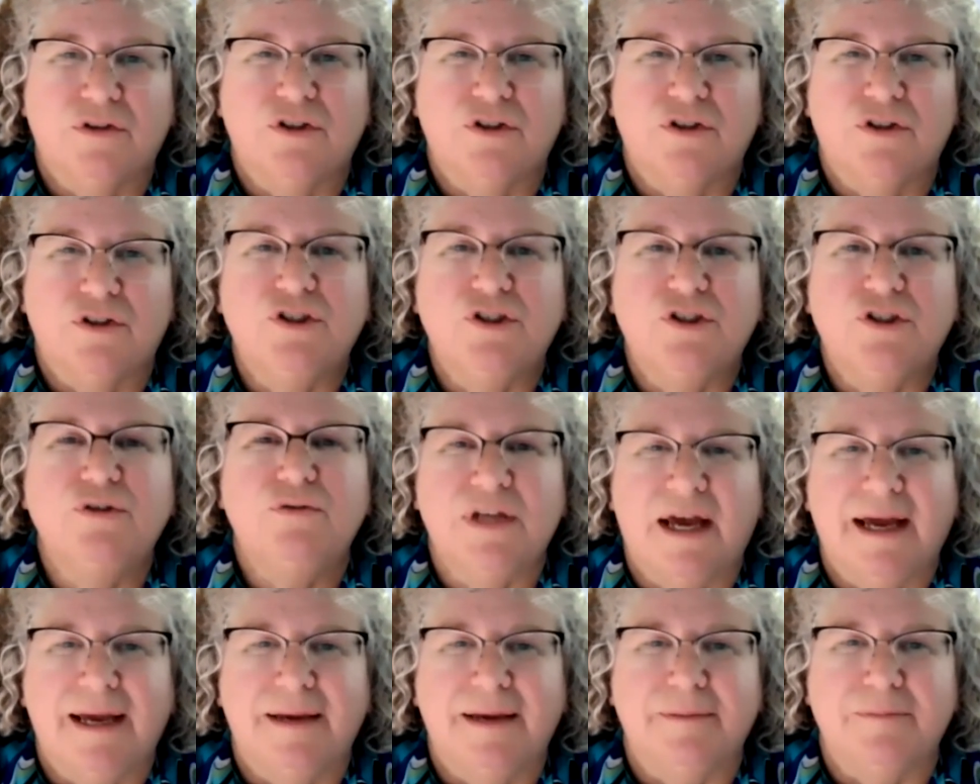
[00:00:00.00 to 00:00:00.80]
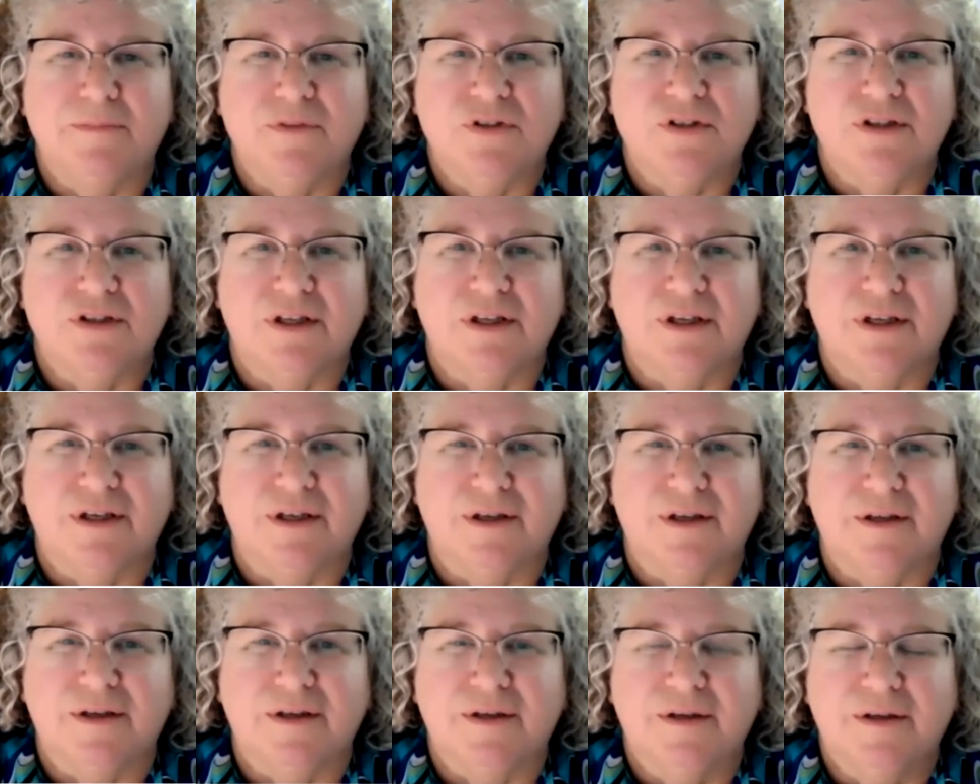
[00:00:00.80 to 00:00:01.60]
2 times
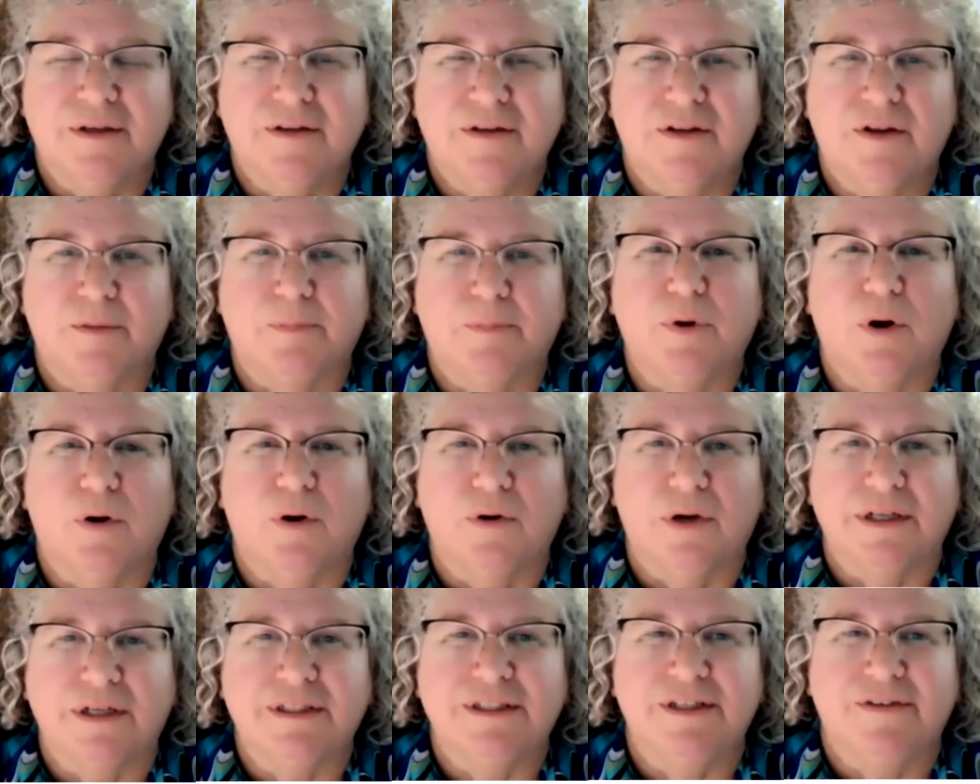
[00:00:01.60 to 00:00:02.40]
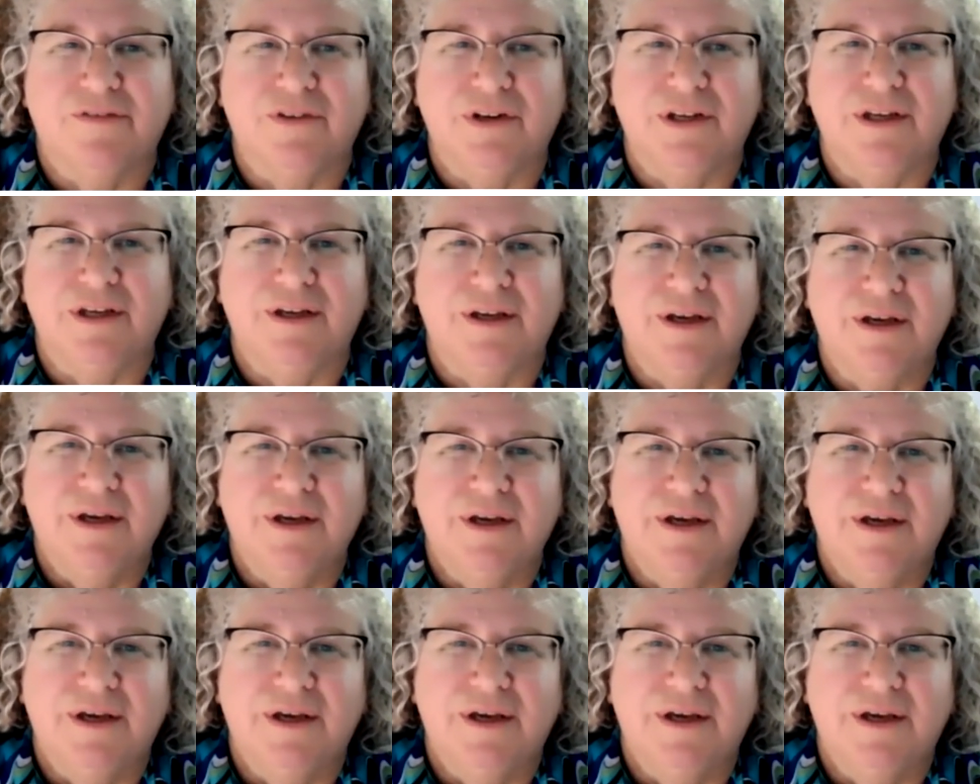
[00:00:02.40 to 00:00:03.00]
the productivity